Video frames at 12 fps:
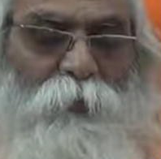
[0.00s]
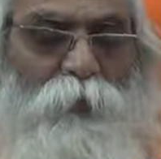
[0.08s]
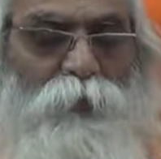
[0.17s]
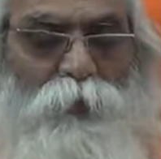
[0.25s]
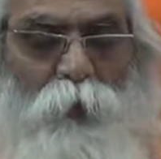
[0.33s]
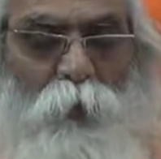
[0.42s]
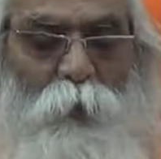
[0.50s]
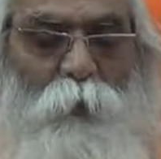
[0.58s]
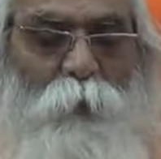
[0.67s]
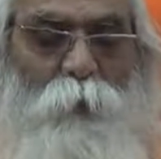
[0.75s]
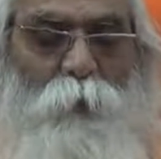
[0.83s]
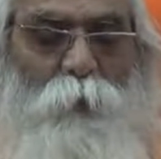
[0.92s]
So
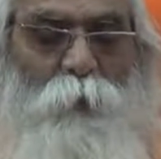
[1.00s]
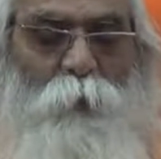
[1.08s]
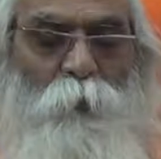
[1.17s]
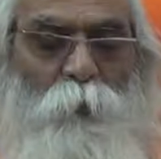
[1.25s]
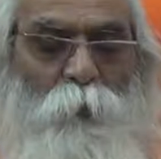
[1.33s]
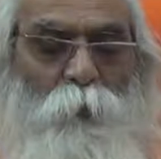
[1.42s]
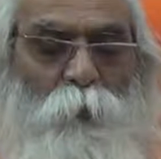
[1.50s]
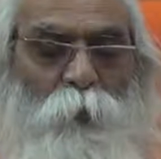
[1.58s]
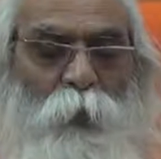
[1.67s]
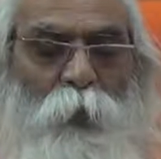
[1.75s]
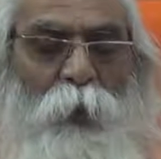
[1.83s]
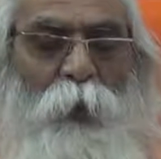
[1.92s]

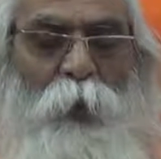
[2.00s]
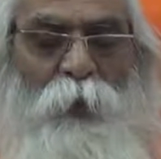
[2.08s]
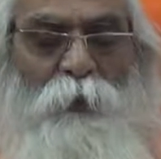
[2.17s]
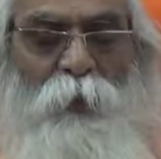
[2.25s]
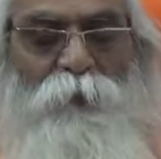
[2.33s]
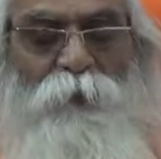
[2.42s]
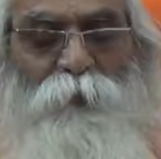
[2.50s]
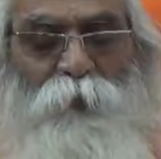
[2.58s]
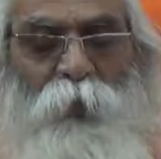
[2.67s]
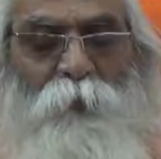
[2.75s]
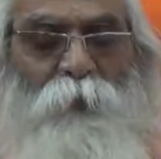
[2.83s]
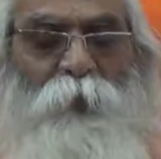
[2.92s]
at the
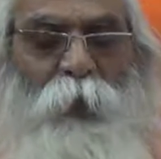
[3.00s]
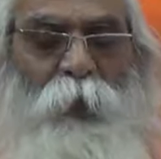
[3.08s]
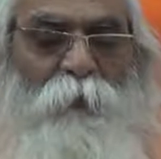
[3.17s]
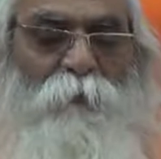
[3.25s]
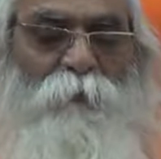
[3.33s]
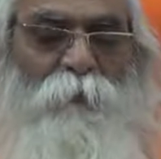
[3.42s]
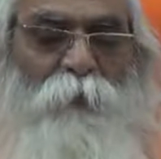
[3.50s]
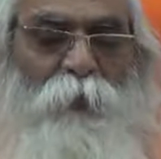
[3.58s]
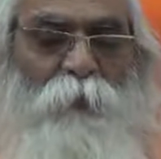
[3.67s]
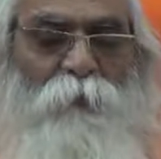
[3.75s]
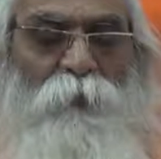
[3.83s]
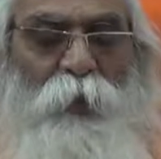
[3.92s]
same time,
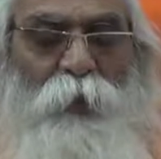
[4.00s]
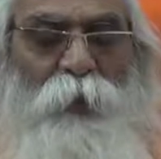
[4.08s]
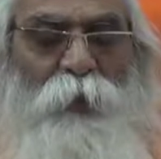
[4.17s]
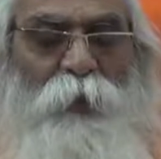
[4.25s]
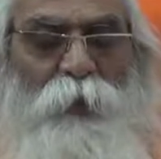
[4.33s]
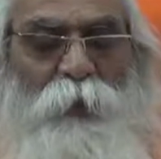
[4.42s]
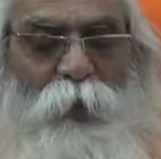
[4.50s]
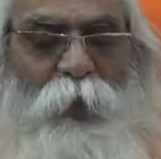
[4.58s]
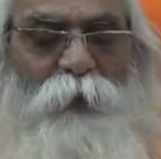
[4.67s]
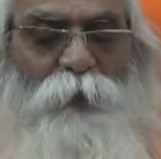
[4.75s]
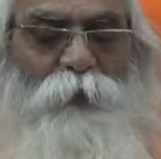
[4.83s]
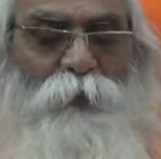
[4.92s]
when he
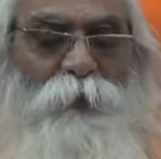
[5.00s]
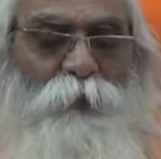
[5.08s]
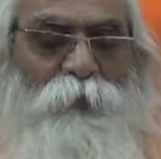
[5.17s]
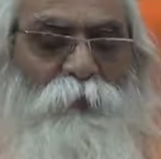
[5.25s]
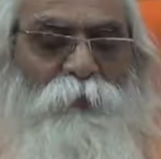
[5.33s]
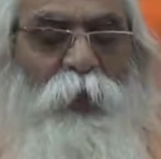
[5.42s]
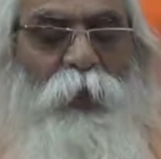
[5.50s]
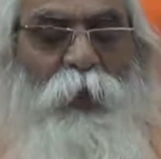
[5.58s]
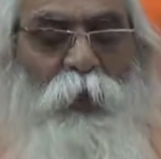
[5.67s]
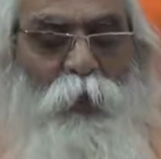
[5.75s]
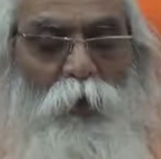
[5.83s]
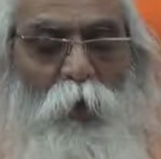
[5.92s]
detach, when
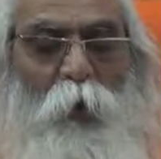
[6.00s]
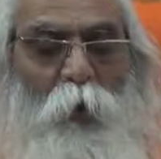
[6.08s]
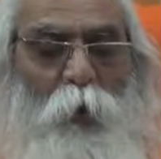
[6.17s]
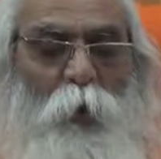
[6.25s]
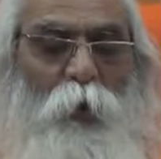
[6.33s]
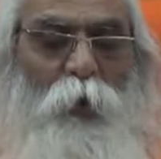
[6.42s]
he know